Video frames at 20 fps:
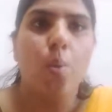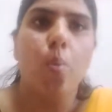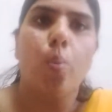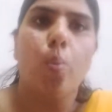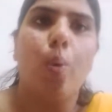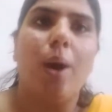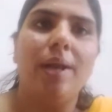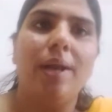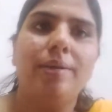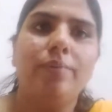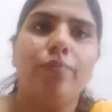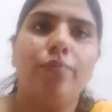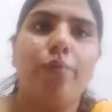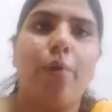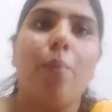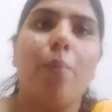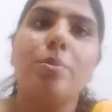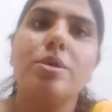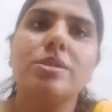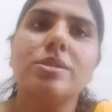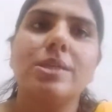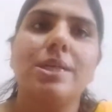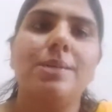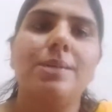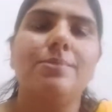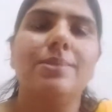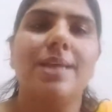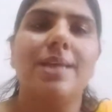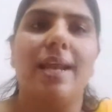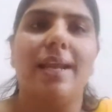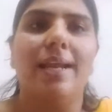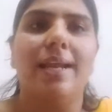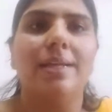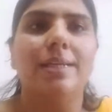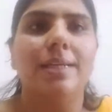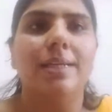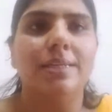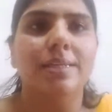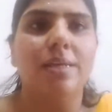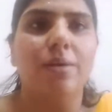one for Muslims and
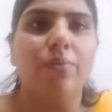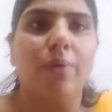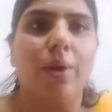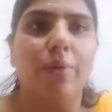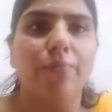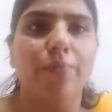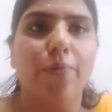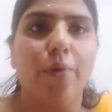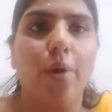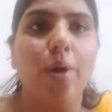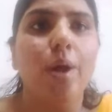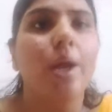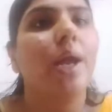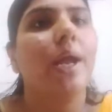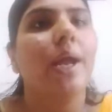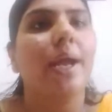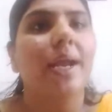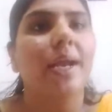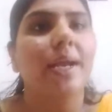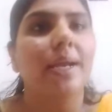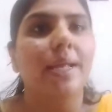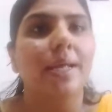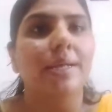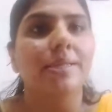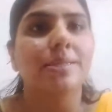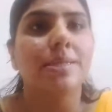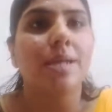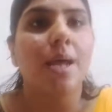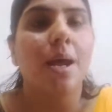another one for Indians.